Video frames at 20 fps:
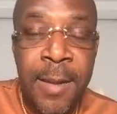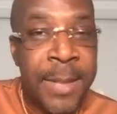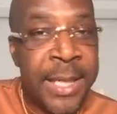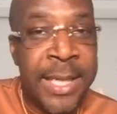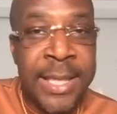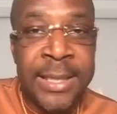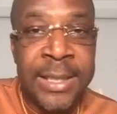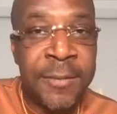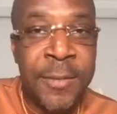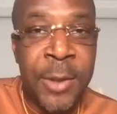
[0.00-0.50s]

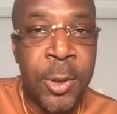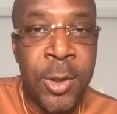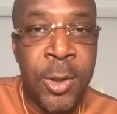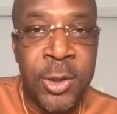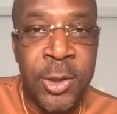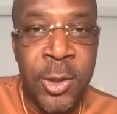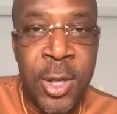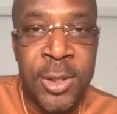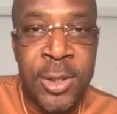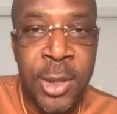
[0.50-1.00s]
because if you don't
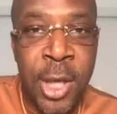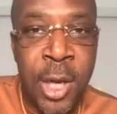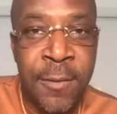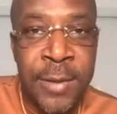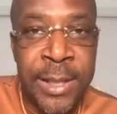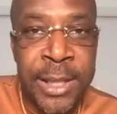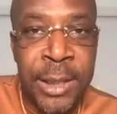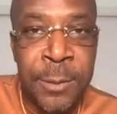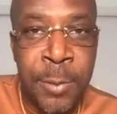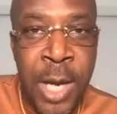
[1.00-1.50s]
start
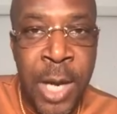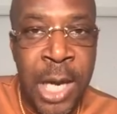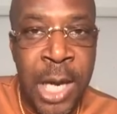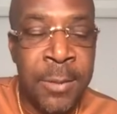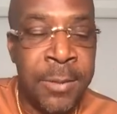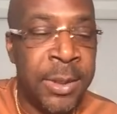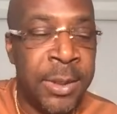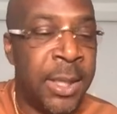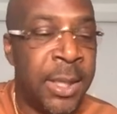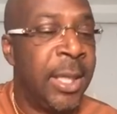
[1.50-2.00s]
solving these
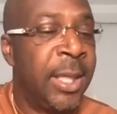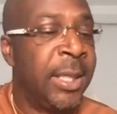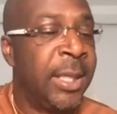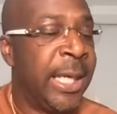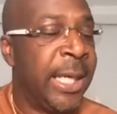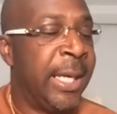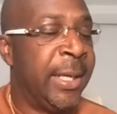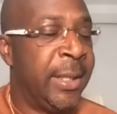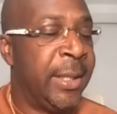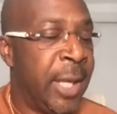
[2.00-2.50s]
problems,
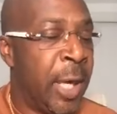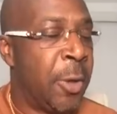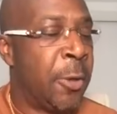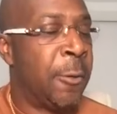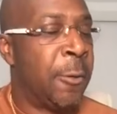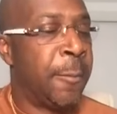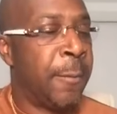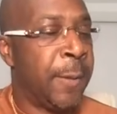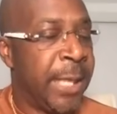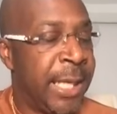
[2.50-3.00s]
then
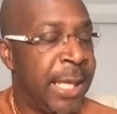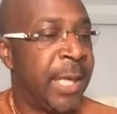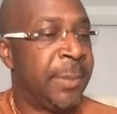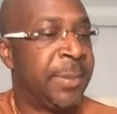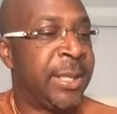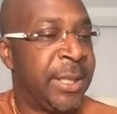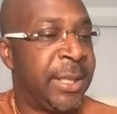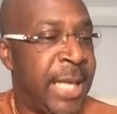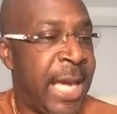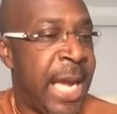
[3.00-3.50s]
don't get
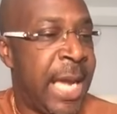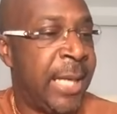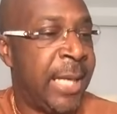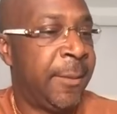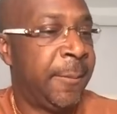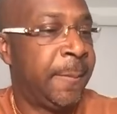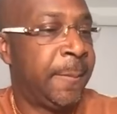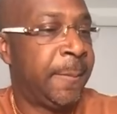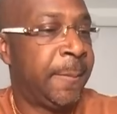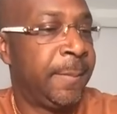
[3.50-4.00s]
upset
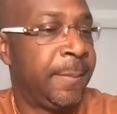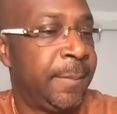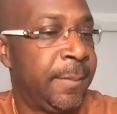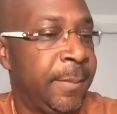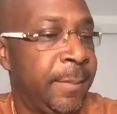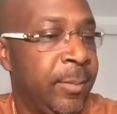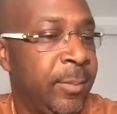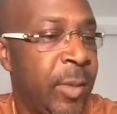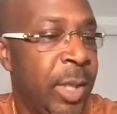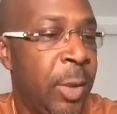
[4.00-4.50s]

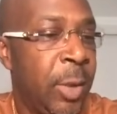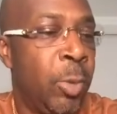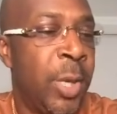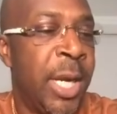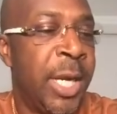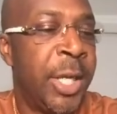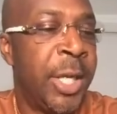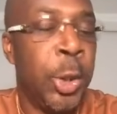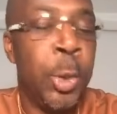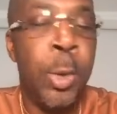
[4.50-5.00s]

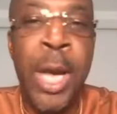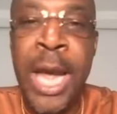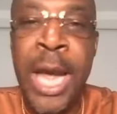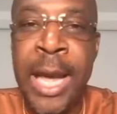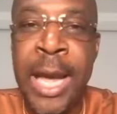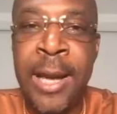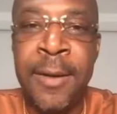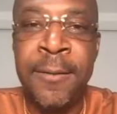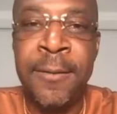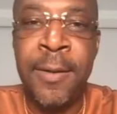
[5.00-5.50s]
when you
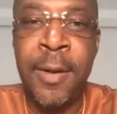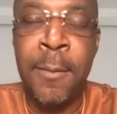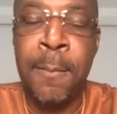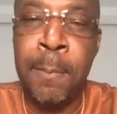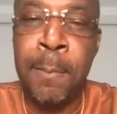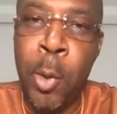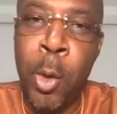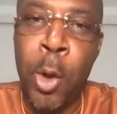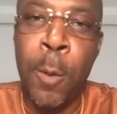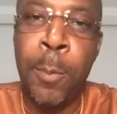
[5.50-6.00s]
have
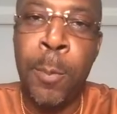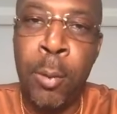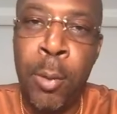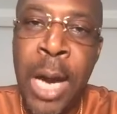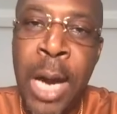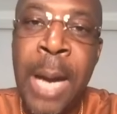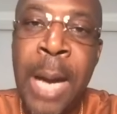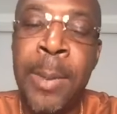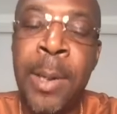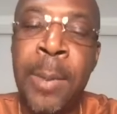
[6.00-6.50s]
more
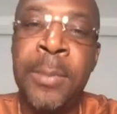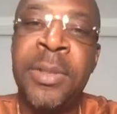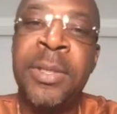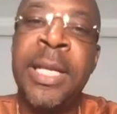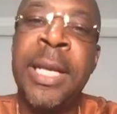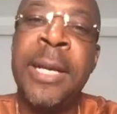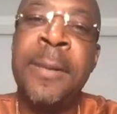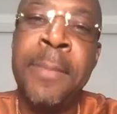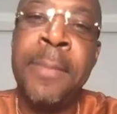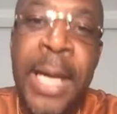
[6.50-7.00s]
problems
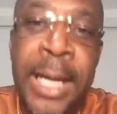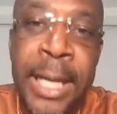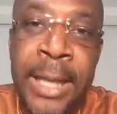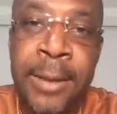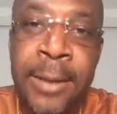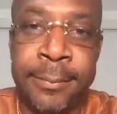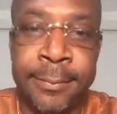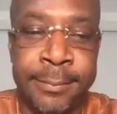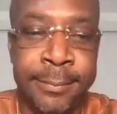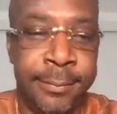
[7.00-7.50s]
than
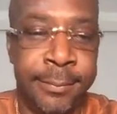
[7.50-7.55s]
money.